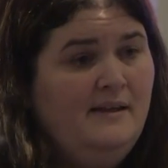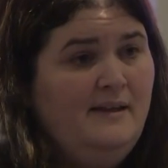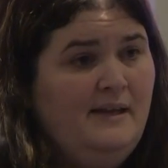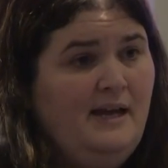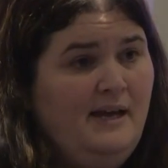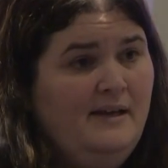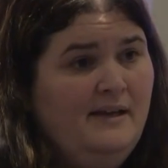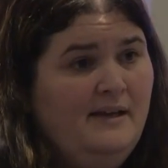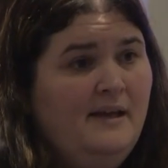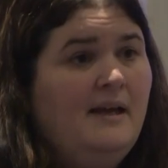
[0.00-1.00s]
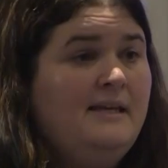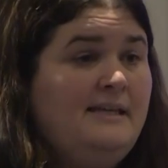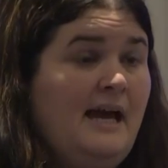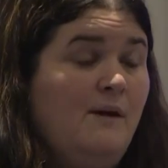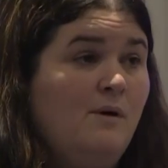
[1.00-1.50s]
Yeah,
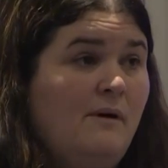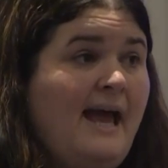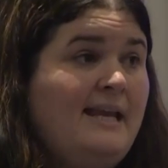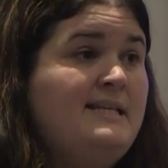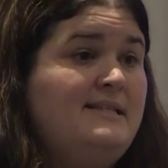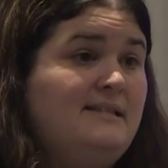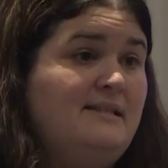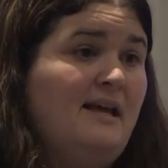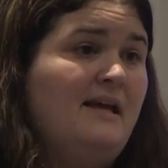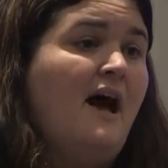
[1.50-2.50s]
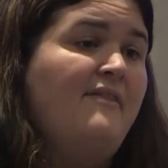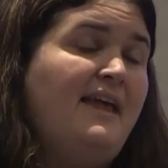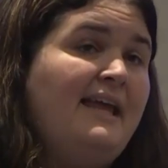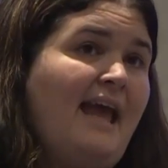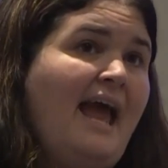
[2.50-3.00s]
well, I
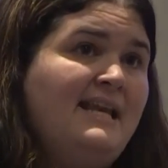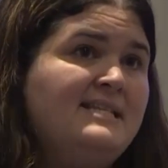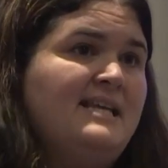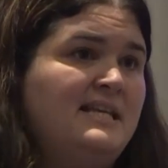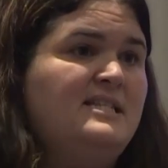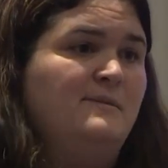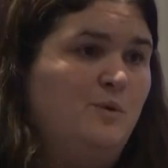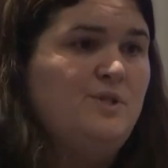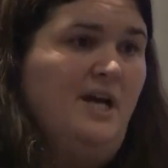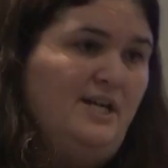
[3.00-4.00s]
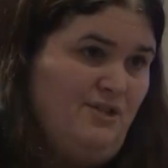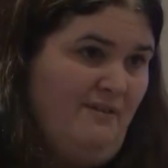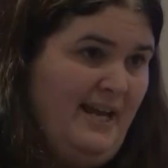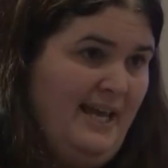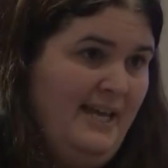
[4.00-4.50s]
think any sensible
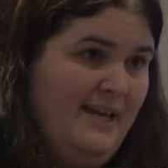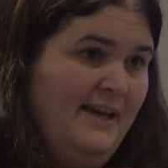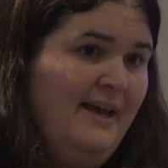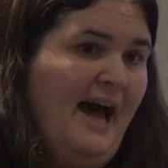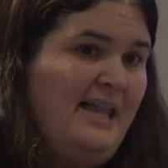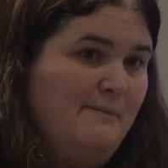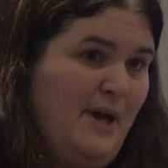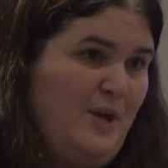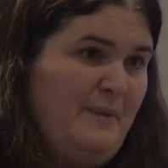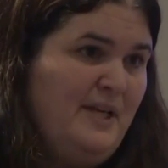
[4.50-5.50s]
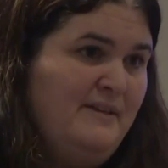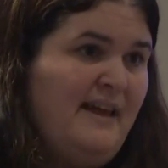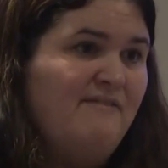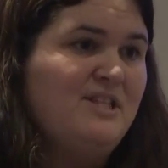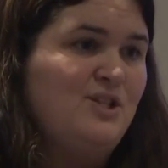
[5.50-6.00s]
surgery at the moment,
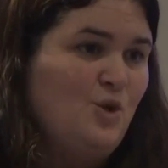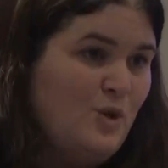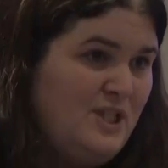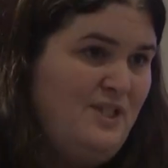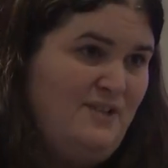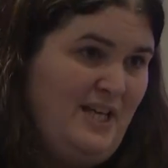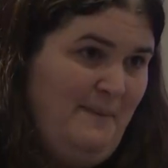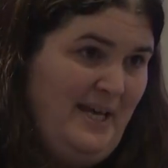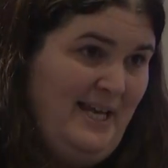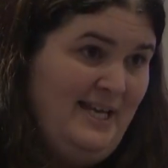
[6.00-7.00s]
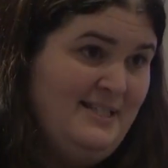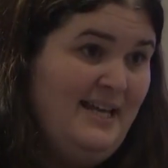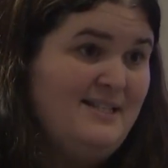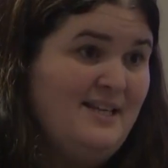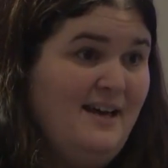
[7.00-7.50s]
there is a shortage of GPs.
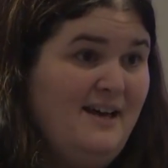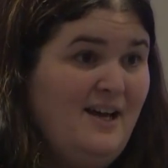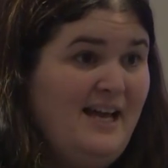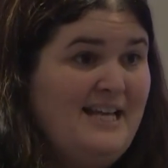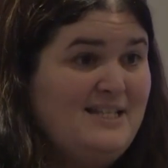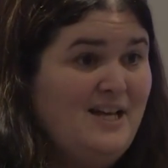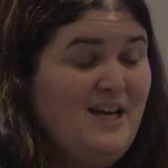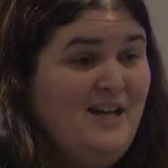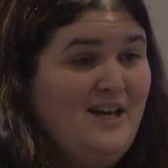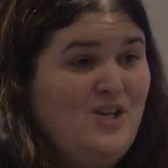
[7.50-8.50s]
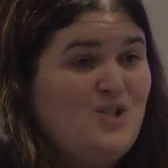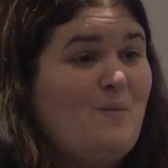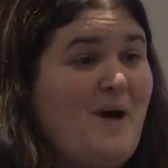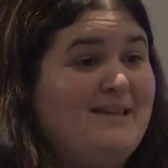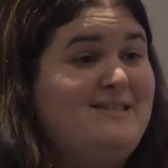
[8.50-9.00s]
It's a
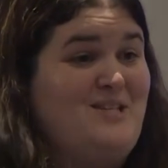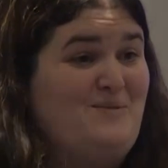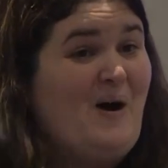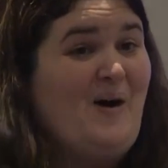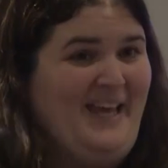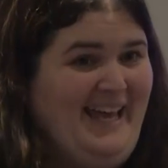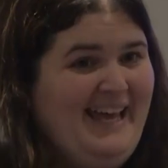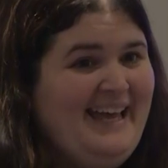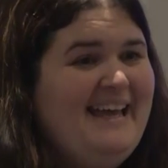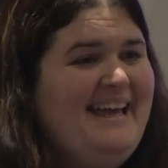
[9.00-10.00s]
job hunter's market.